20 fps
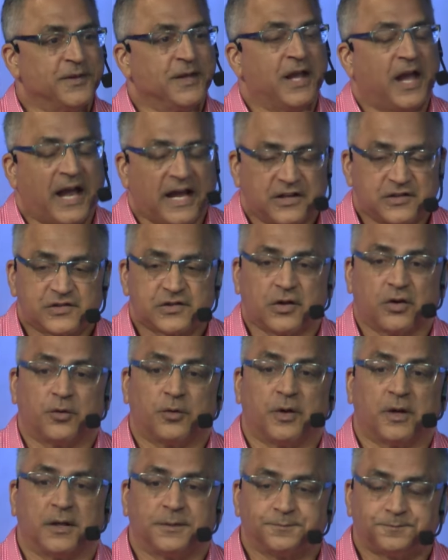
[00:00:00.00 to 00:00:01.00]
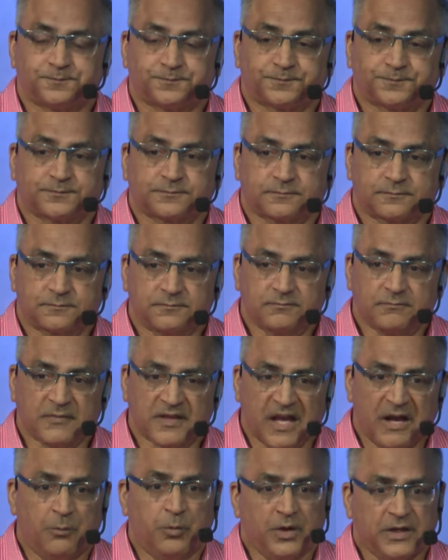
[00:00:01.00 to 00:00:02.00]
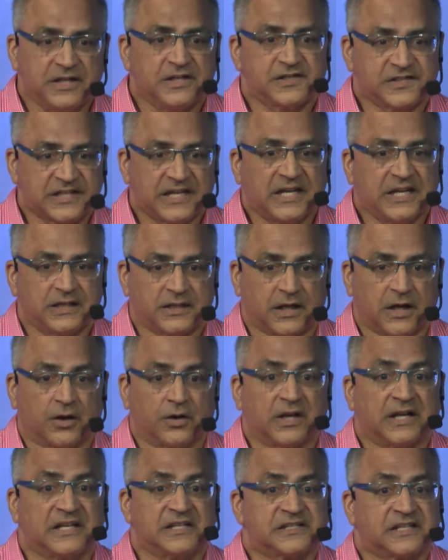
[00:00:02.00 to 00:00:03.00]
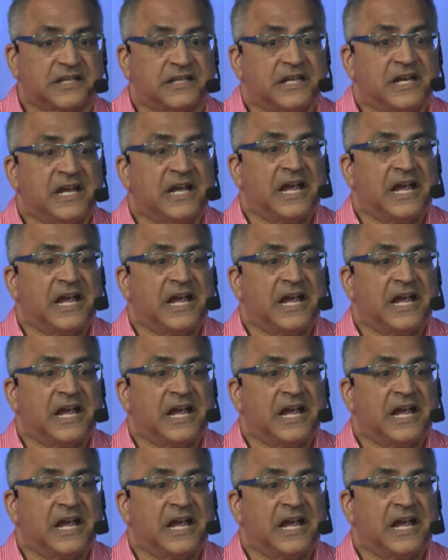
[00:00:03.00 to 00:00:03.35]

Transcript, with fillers: And so, and what he's saying there is that